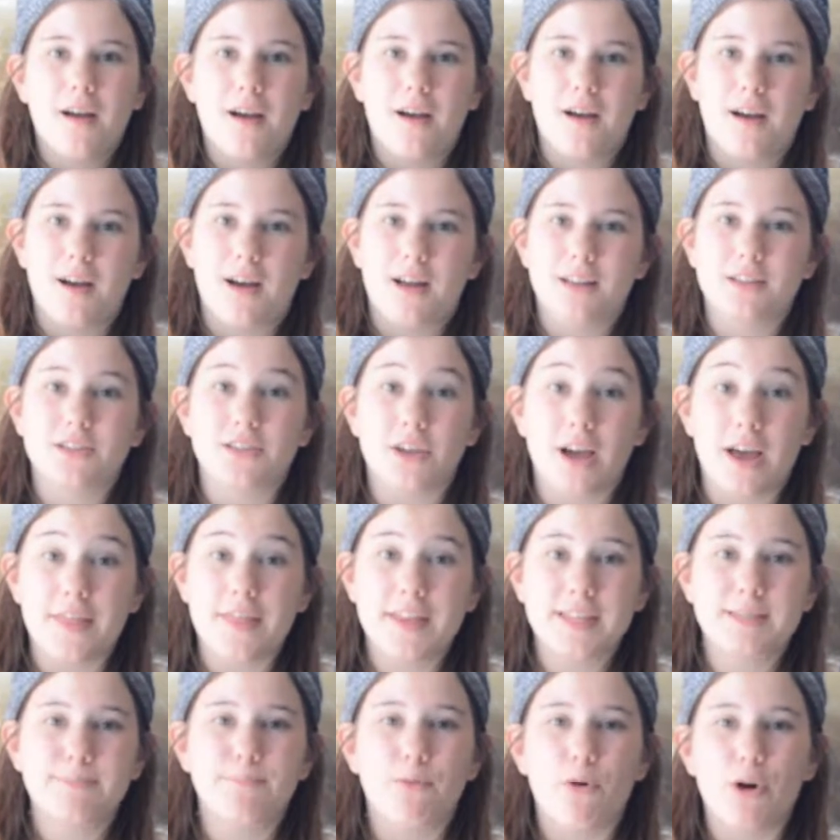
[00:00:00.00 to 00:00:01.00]
So at
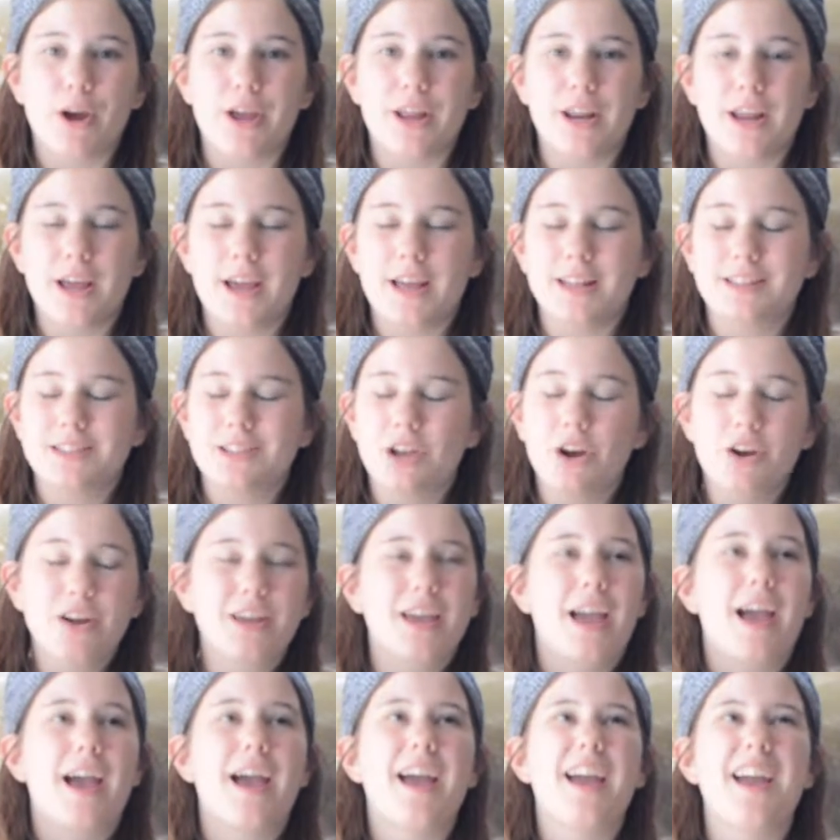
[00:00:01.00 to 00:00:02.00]
this point it's
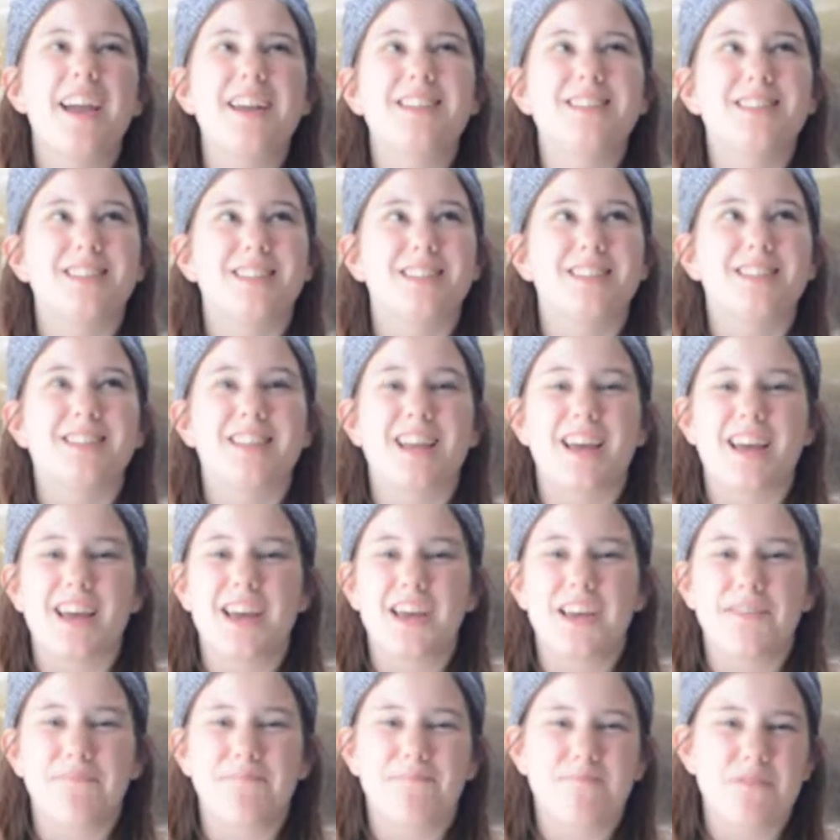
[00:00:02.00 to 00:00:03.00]
okay to
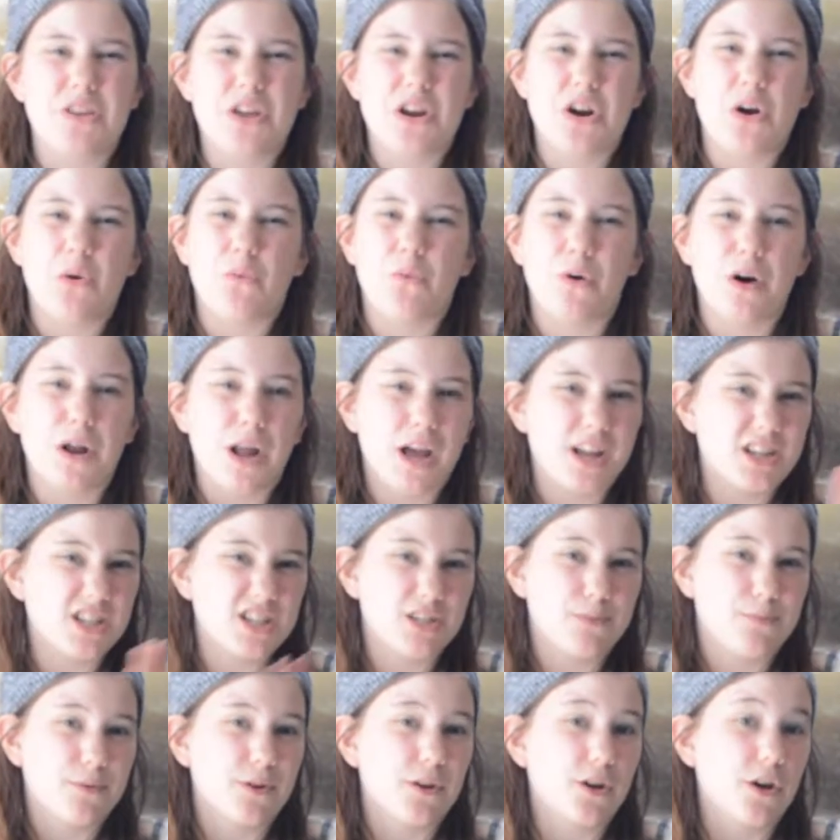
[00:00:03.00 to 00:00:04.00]
say, you know what, I
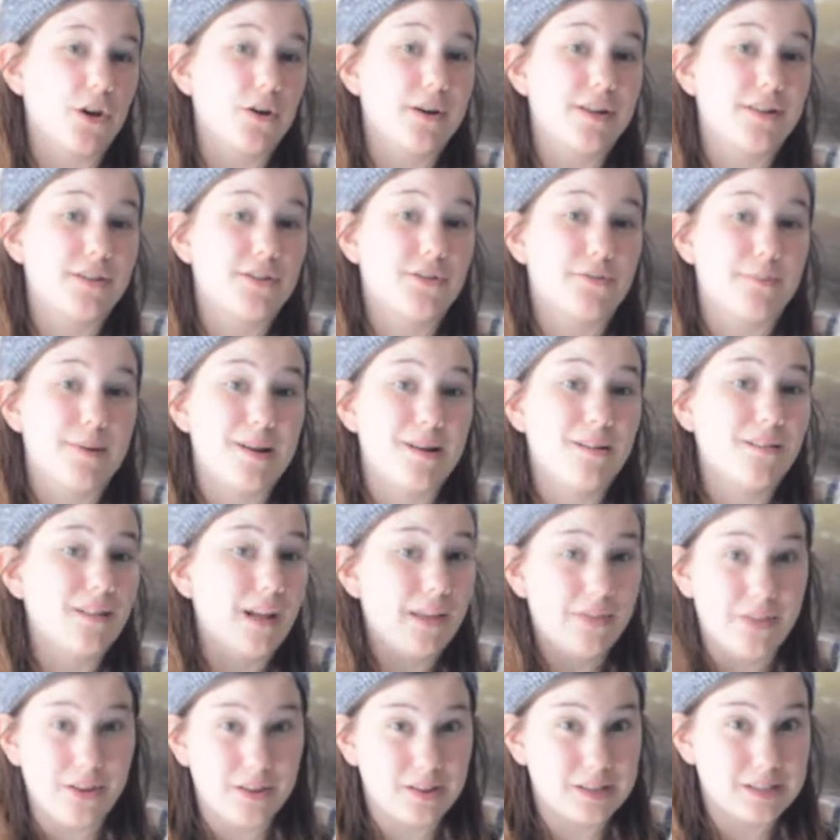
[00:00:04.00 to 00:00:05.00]
just want to go instrumental.
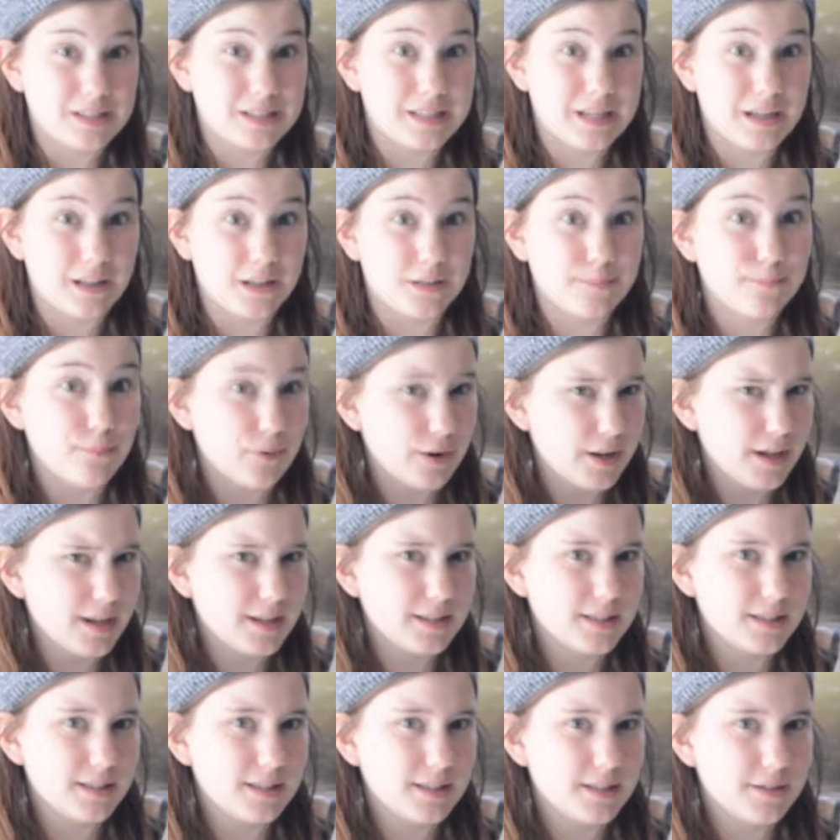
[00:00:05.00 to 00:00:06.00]
I think this sounds pretty
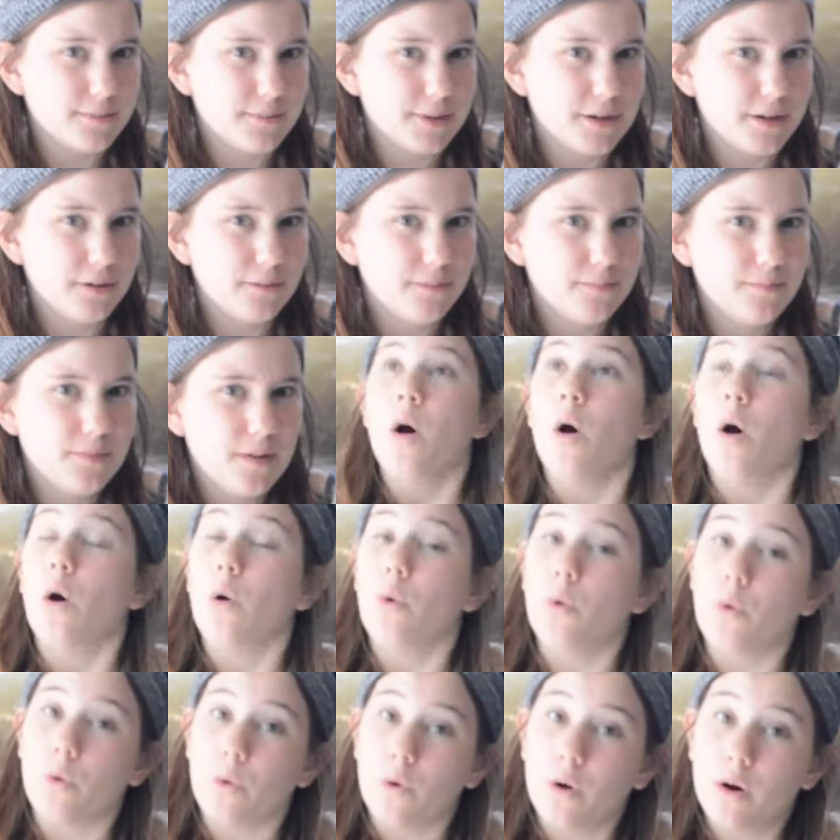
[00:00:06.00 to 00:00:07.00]
as an instrumental.
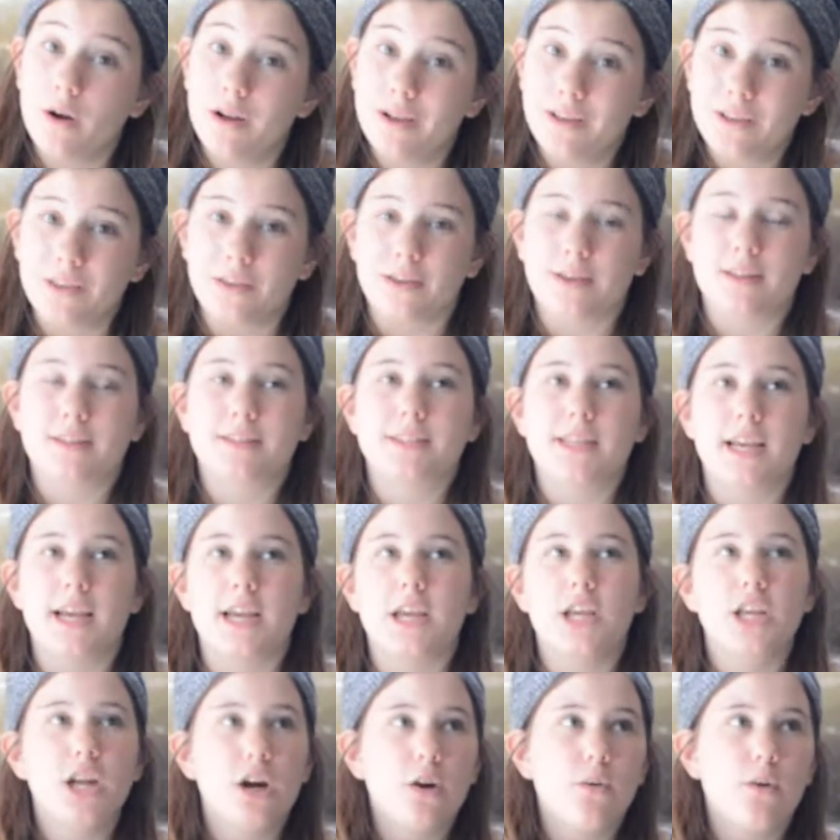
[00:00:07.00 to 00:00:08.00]
Or you can
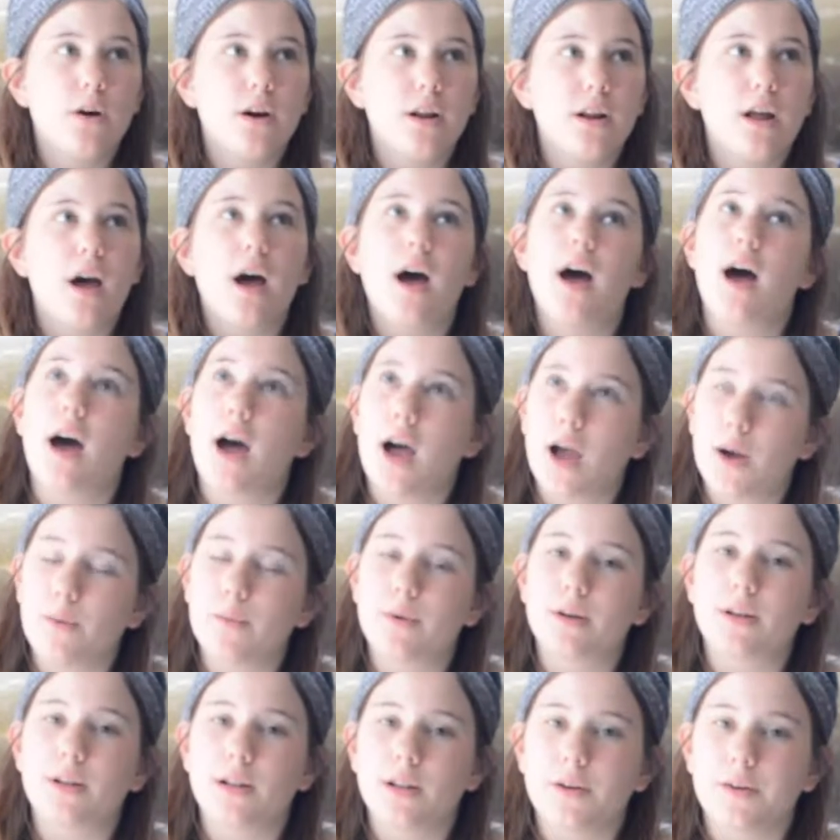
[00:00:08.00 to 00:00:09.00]
say, you know what, I
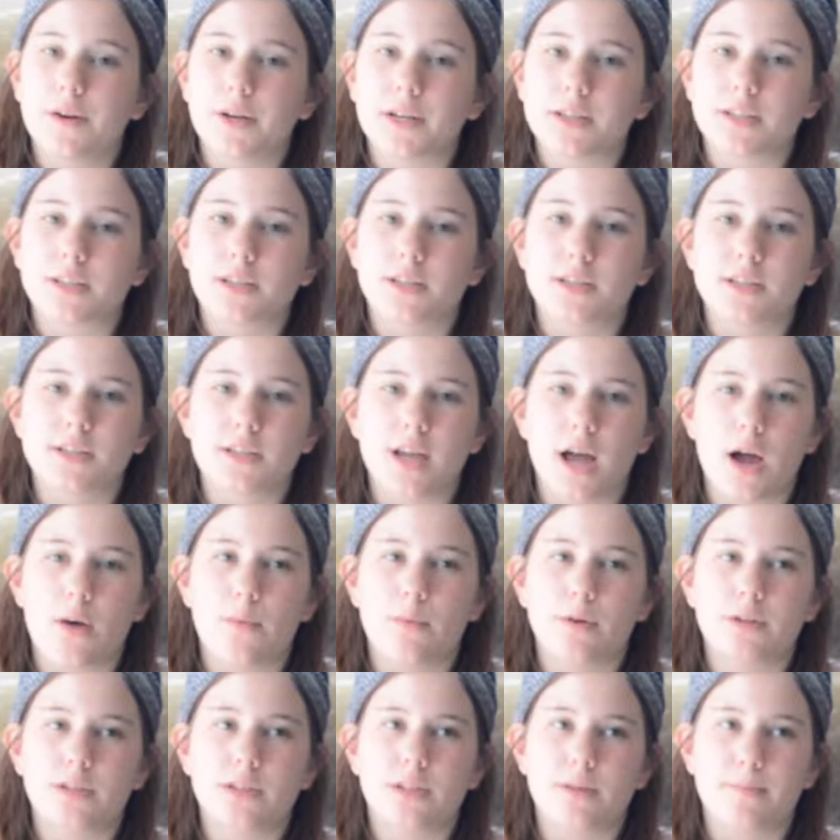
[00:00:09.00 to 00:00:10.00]
want lyrics because I
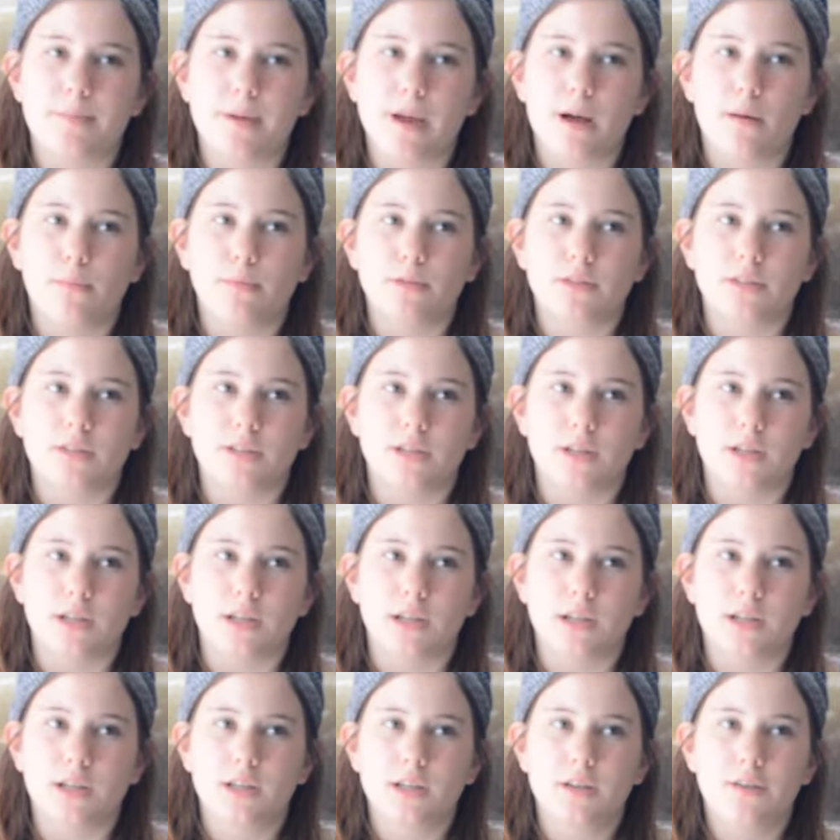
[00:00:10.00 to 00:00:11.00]
want to be able
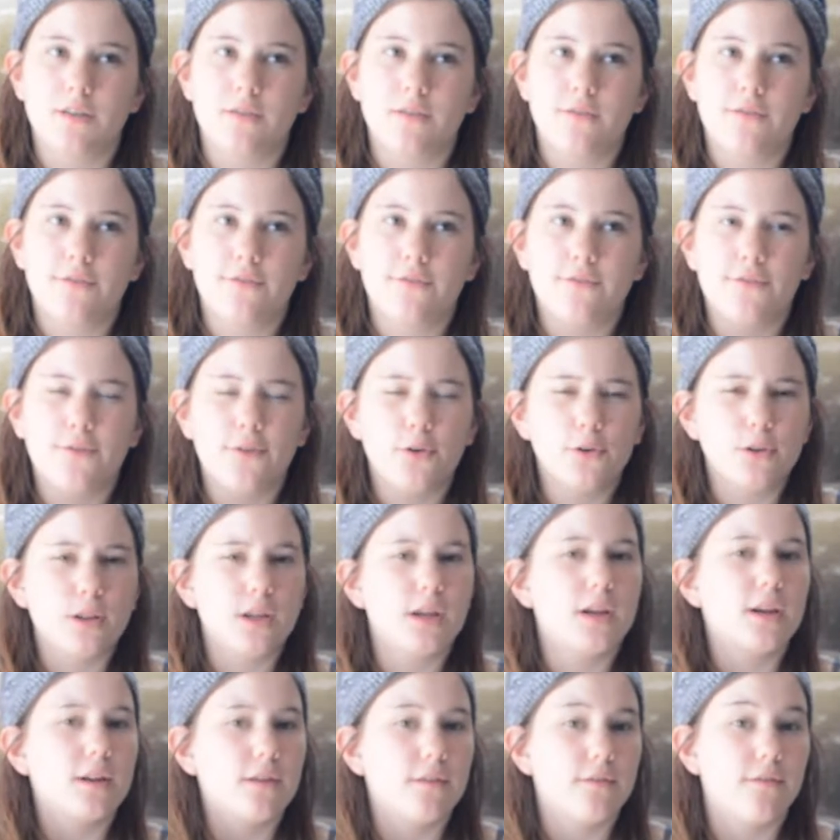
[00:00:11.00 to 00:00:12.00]
to
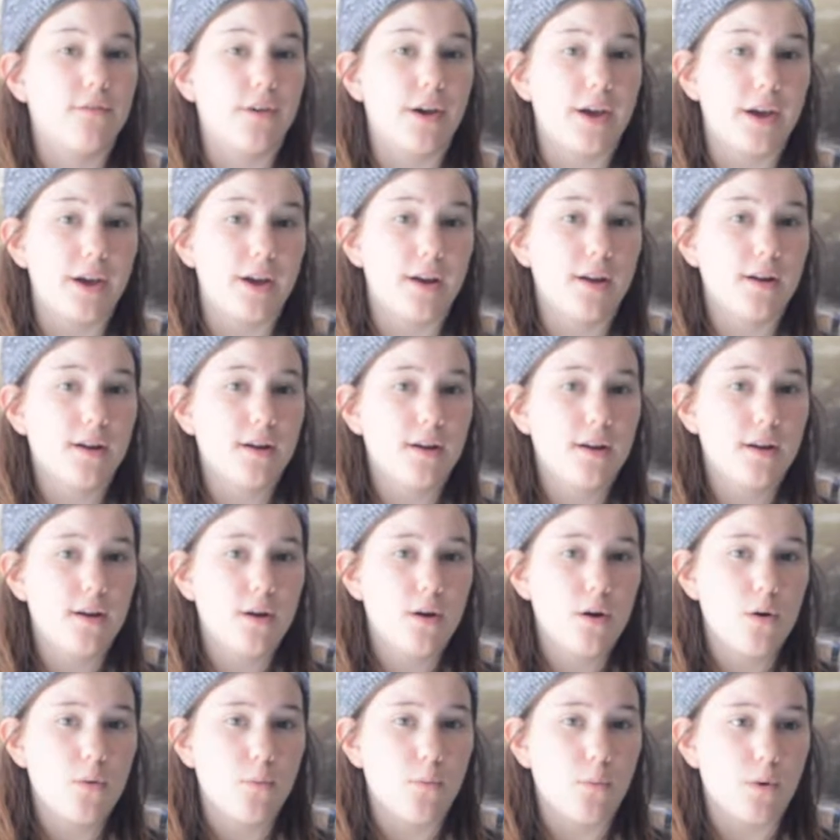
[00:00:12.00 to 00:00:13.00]
fully convey
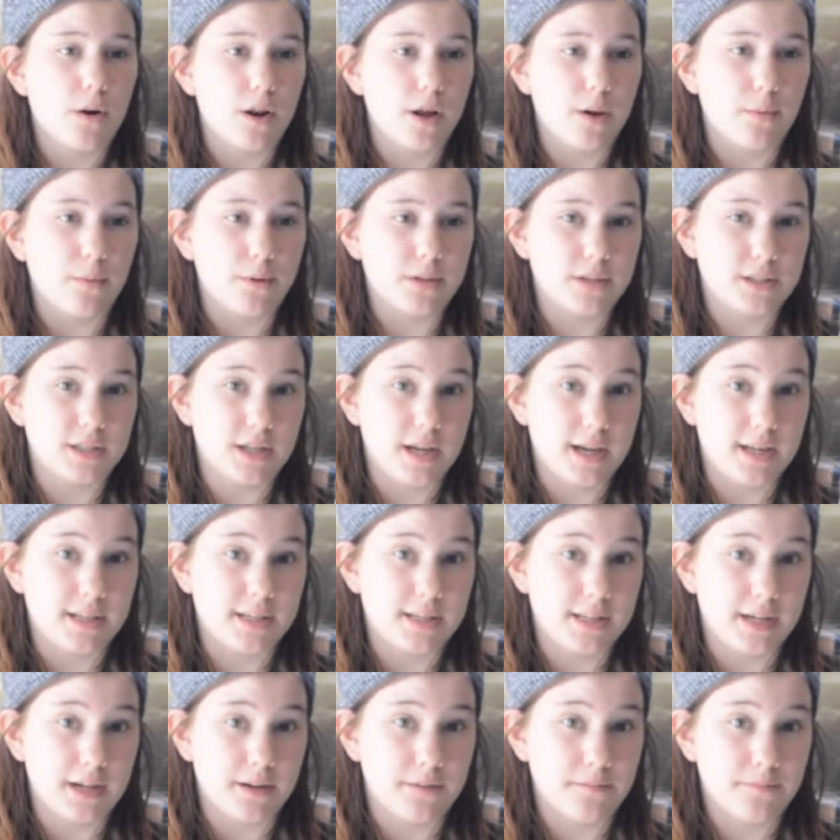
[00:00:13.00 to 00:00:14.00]
what I want to get
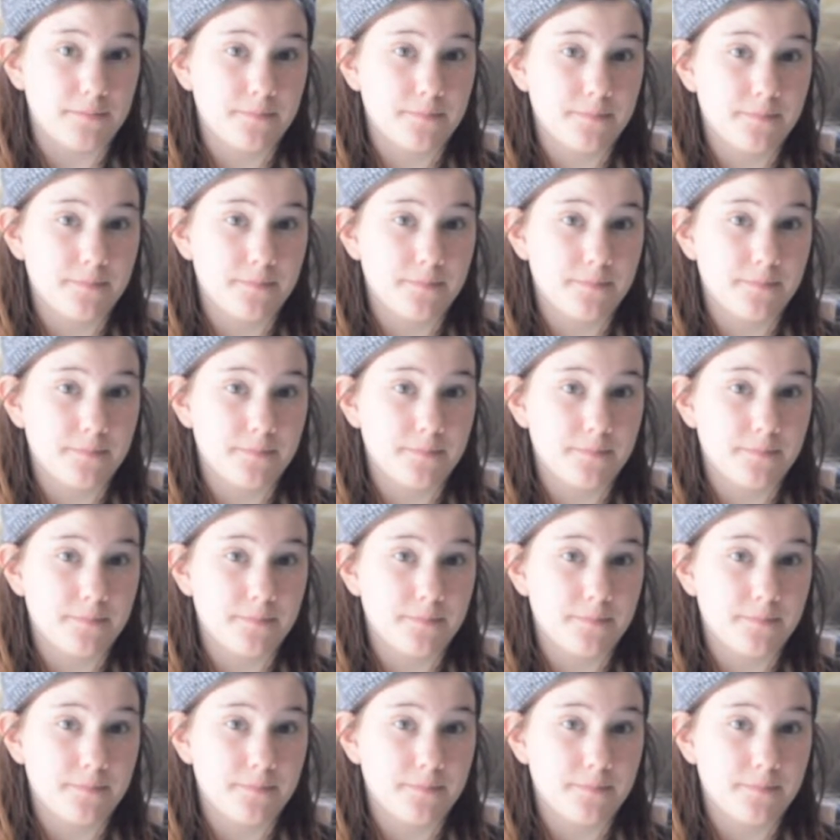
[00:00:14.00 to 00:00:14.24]
down.